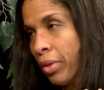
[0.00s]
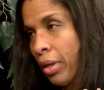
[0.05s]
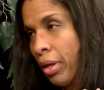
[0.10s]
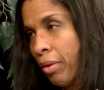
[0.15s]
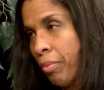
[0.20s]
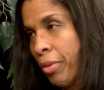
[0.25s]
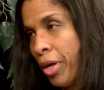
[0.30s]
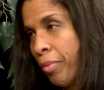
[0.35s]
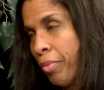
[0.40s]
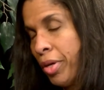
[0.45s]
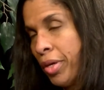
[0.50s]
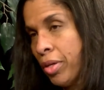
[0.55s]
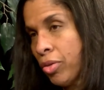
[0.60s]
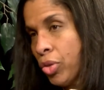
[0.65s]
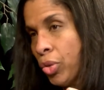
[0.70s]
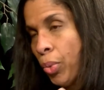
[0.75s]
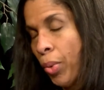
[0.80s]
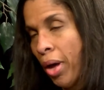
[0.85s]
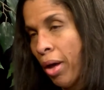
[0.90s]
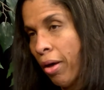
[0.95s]
maybe a
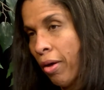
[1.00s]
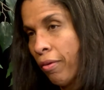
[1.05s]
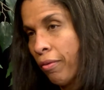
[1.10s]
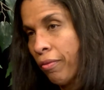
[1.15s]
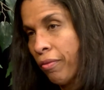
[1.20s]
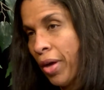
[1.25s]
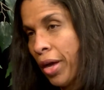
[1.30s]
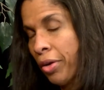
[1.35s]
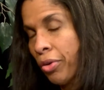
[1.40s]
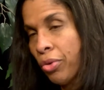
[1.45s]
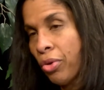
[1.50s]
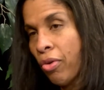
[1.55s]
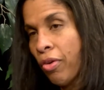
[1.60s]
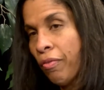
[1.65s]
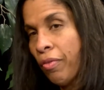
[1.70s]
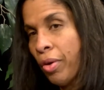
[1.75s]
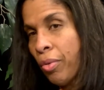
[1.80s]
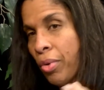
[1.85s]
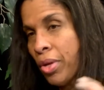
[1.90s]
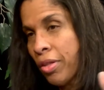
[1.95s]
12. I don't know
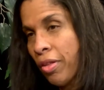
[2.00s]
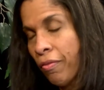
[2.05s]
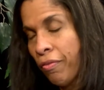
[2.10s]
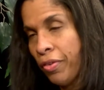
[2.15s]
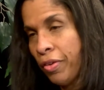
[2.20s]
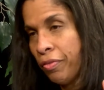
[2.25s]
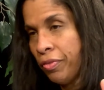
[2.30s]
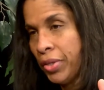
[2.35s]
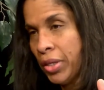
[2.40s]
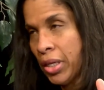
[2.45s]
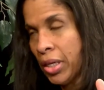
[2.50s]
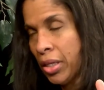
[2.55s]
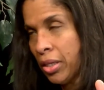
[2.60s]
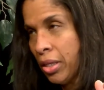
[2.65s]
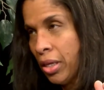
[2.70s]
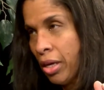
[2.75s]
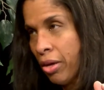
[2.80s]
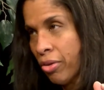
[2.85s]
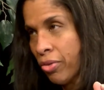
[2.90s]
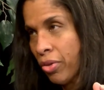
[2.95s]
if it was a 15
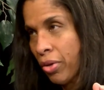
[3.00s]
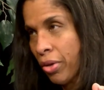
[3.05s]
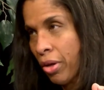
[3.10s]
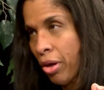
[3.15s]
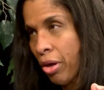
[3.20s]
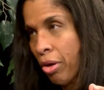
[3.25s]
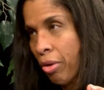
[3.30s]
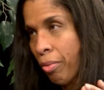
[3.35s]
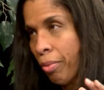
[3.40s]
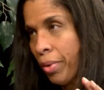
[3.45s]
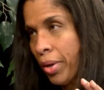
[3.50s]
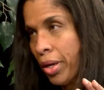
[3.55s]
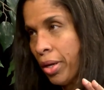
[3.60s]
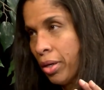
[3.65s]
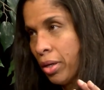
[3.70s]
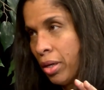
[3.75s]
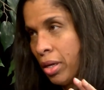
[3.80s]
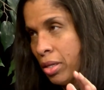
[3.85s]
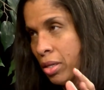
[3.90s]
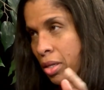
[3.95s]
years ago, but
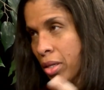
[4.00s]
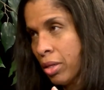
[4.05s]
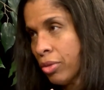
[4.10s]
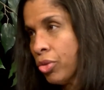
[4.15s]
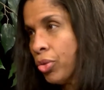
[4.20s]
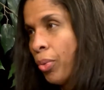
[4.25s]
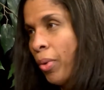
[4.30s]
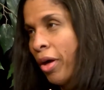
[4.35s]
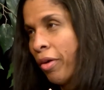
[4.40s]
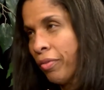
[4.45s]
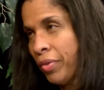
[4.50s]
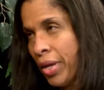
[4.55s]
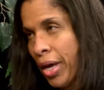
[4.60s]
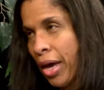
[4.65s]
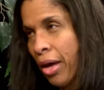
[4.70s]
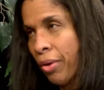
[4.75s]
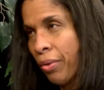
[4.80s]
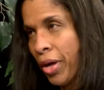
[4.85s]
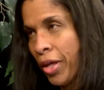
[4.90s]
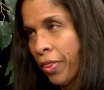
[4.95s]
it's a 12
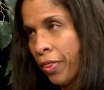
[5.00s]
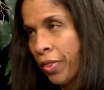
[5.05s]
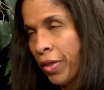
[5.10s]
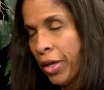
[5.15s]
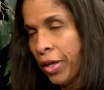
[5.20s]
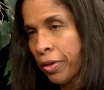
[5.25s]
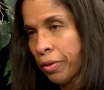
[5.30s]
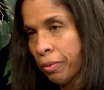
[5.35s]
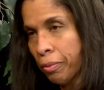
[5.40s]
now, I think.